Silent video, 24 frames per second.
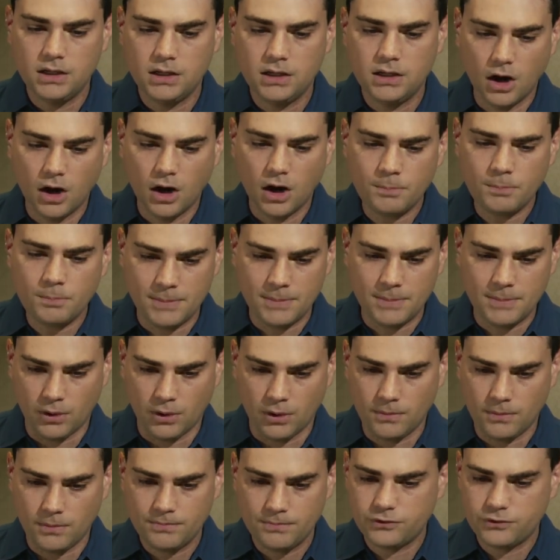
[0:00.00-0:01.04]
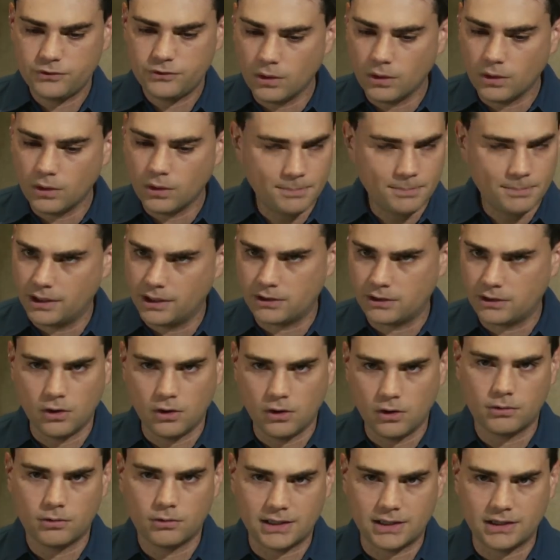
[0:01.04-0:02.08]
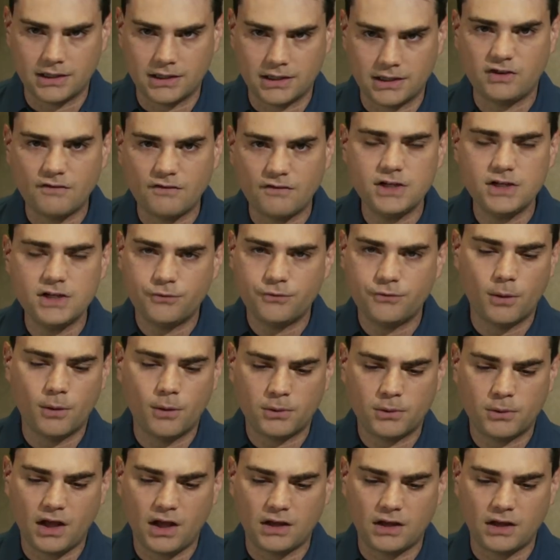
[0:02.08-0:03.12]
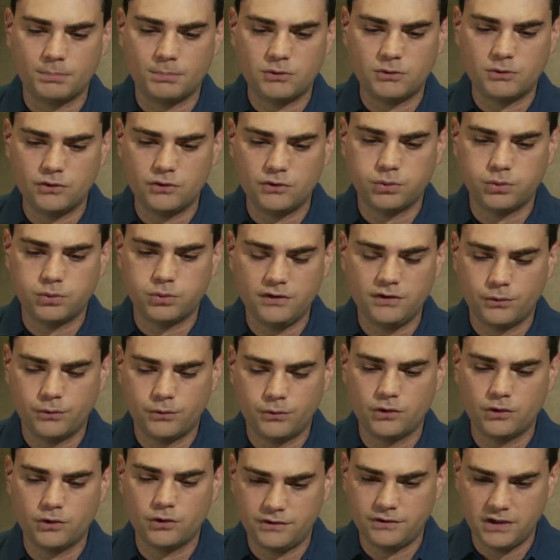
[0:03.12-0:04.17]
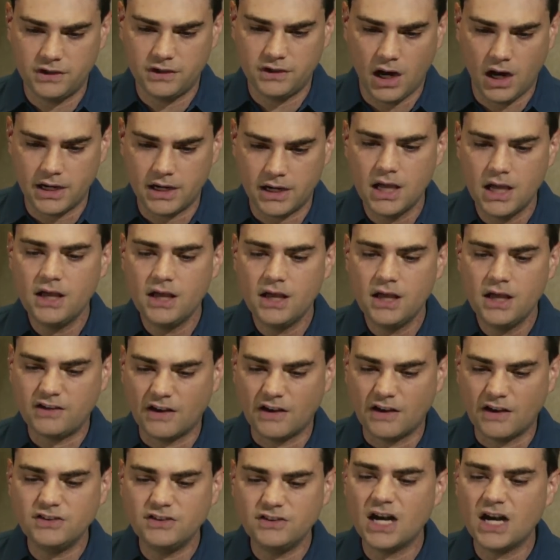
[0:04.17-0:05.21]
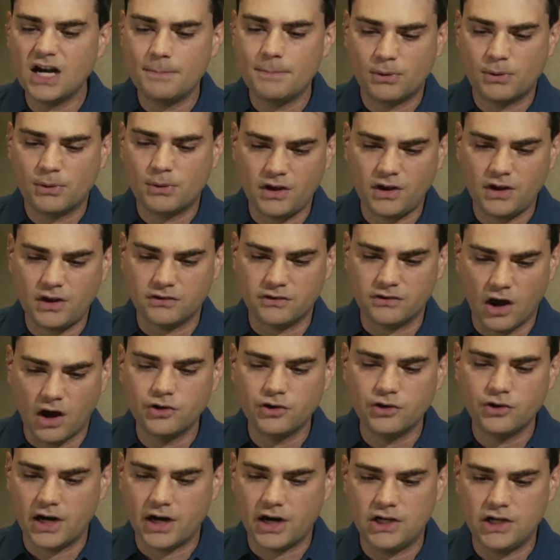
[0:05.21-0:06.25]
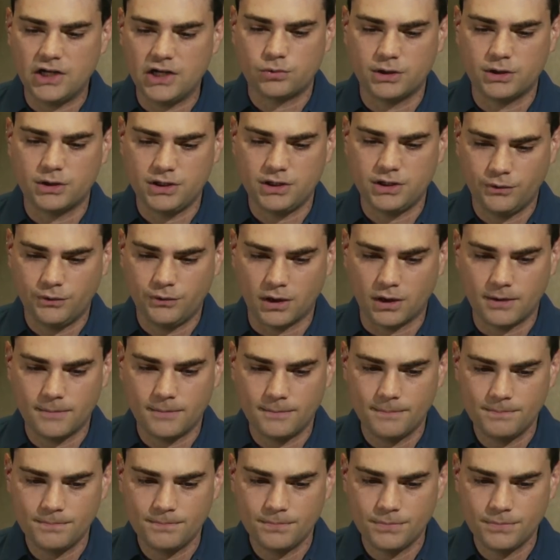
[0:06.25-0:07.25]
Young people don't like political correctness. seventy-four percent between twenty-four and twenty-nine. seventy-nine percent under age twenty-four.